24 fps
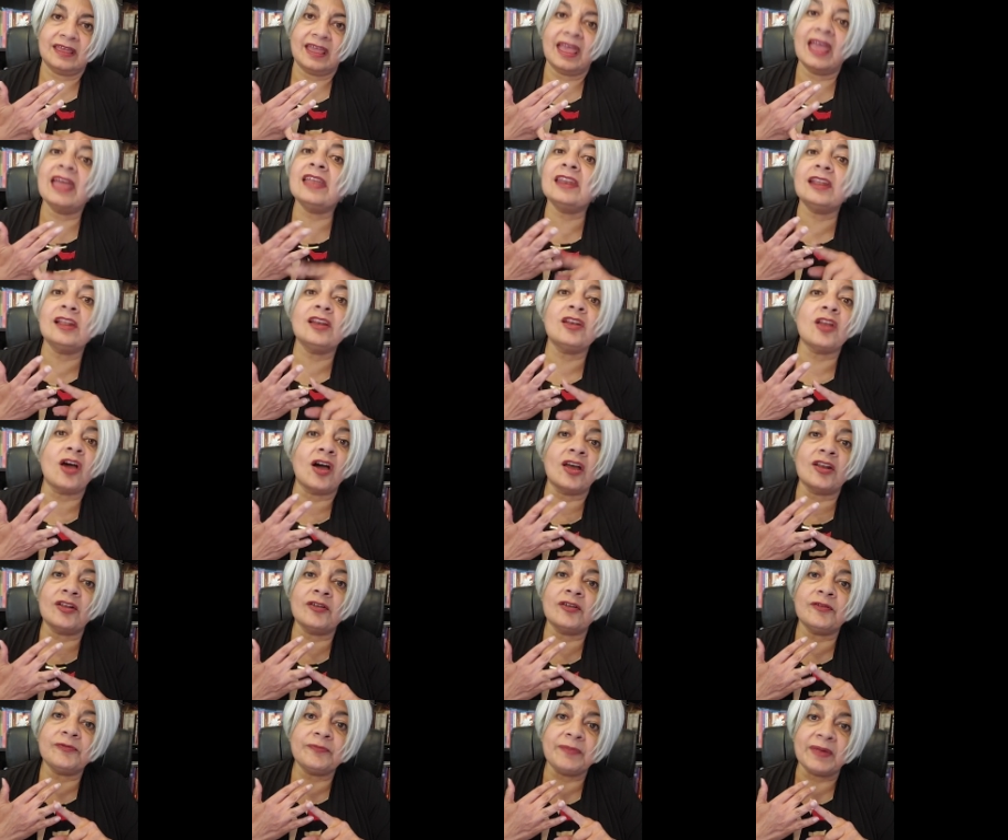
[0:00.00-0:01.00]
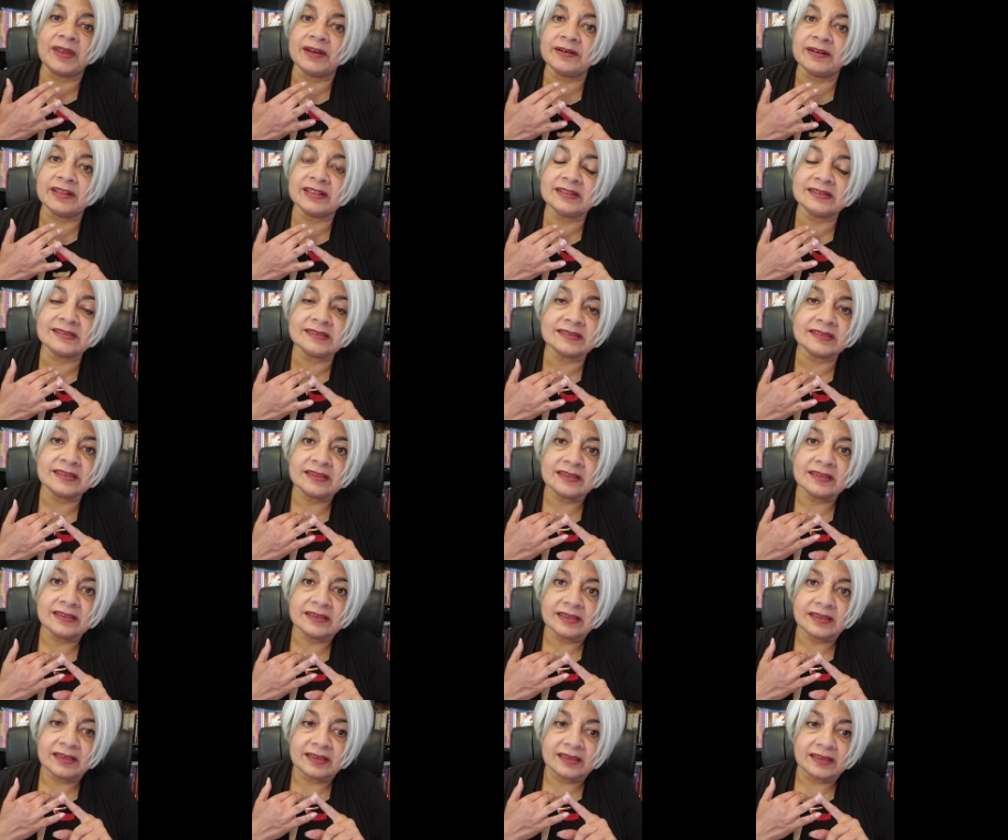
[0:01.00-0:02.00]
and a lot of parents
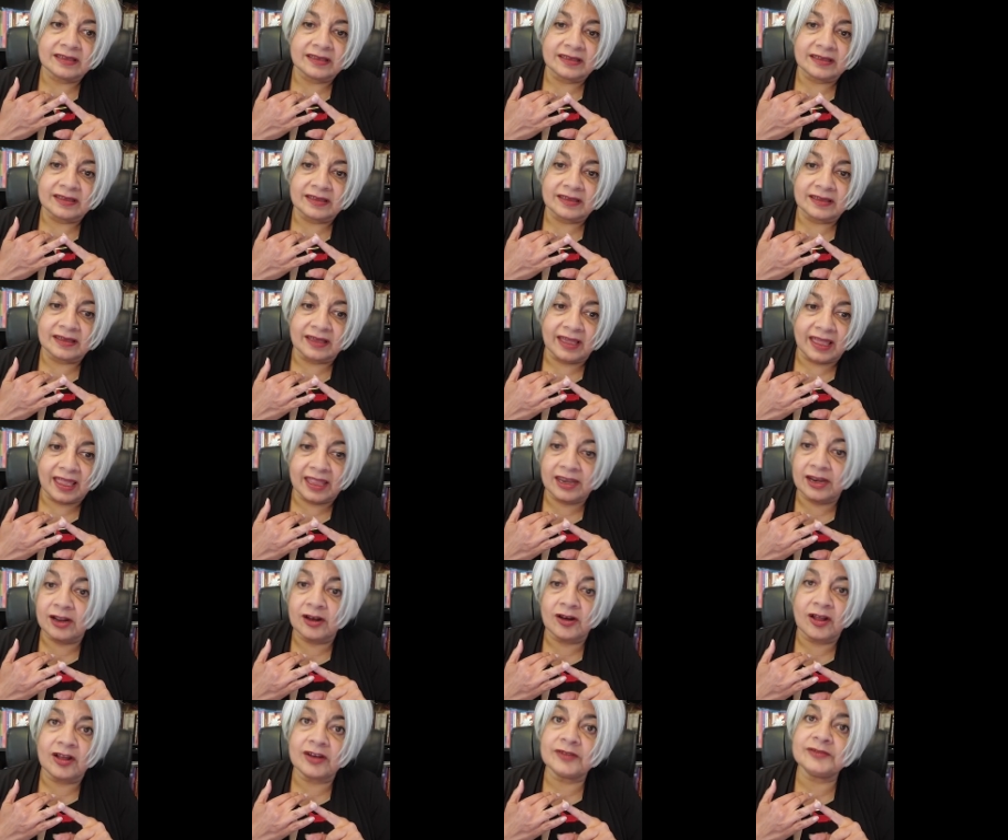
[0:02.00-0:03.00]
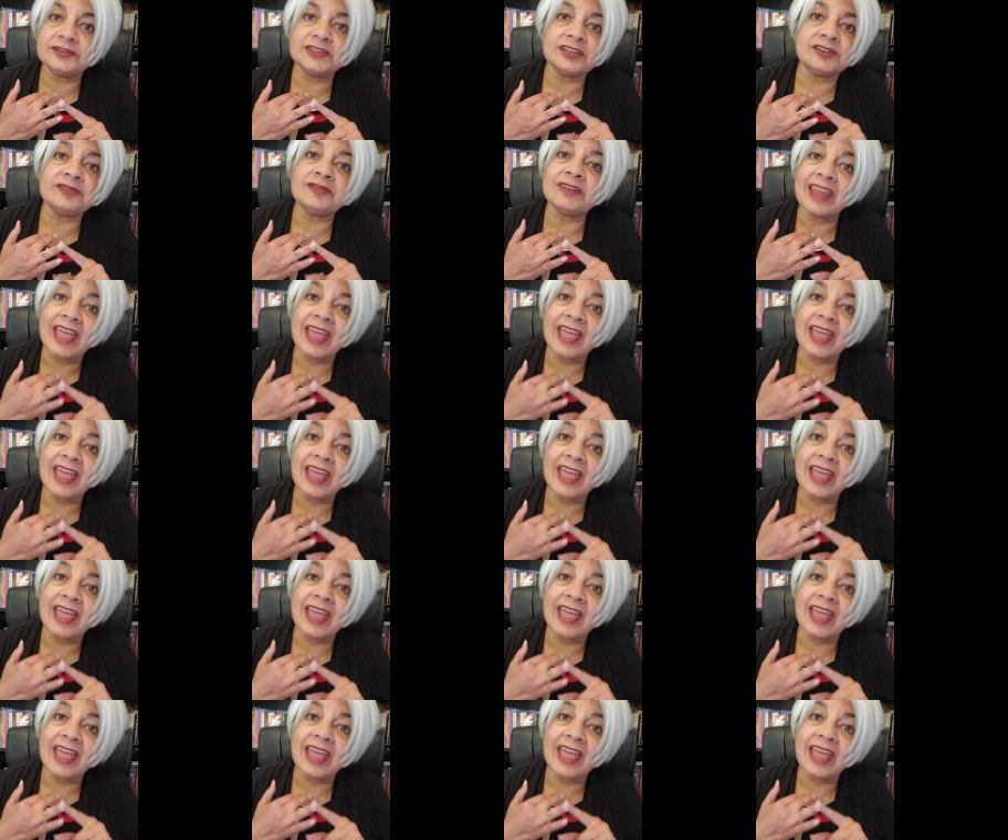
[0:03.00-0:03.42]
and a lot of children